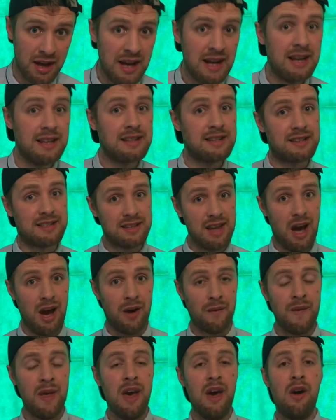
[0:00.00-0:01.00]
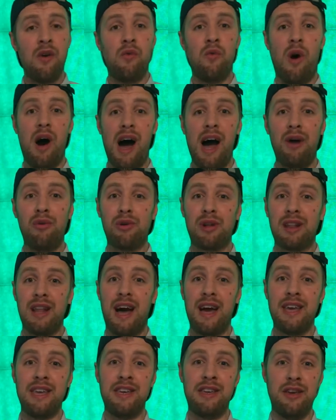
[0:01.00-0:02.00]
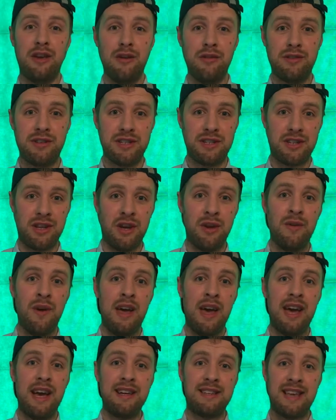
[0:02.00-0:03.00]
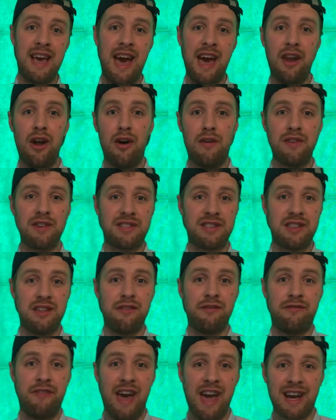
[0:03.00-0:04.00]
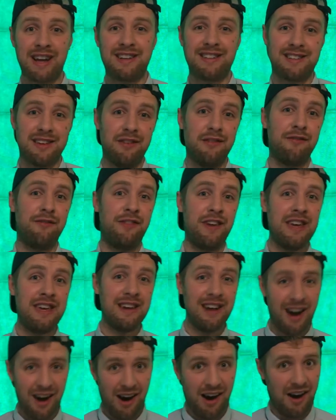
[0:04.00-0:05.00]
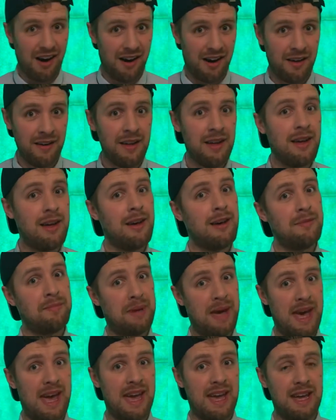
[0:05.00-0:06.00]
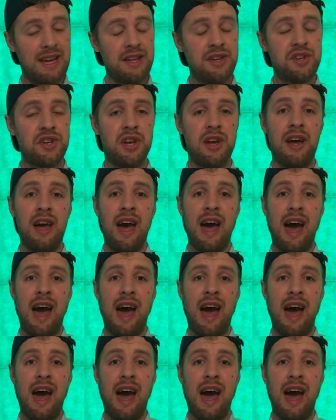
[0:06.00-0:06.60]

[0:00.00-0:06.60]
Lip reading: So what I would like you to do is head over to the Vex Vr page.